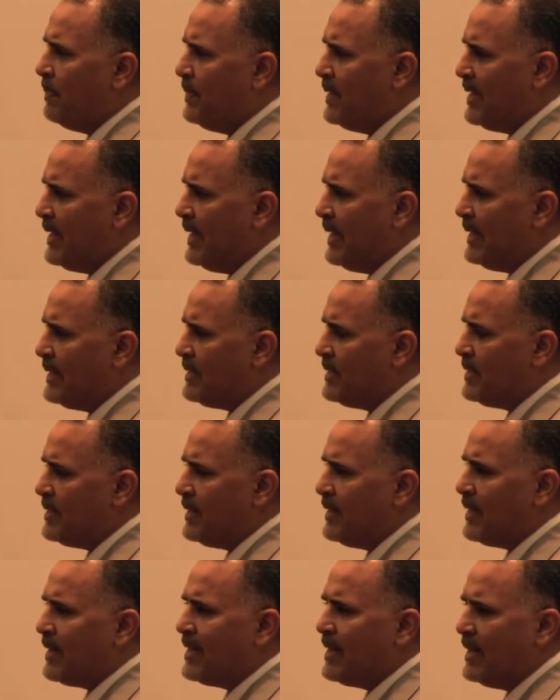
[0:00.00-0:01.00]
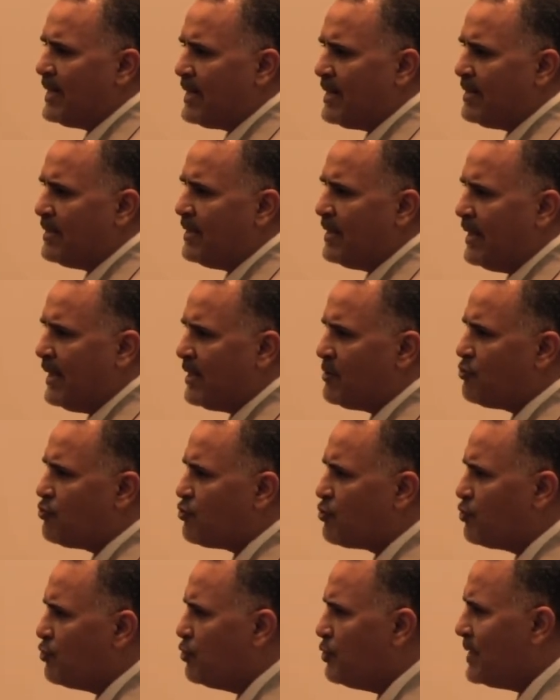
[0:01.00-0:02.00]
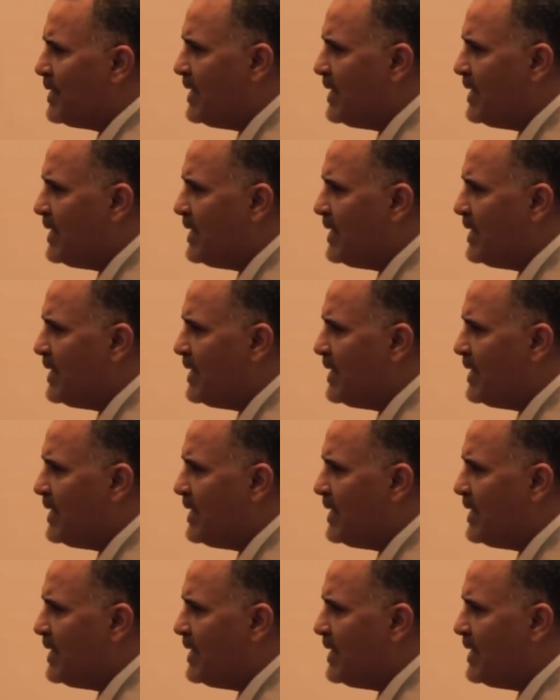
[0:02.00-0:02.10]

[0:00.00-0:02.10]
that Canada, through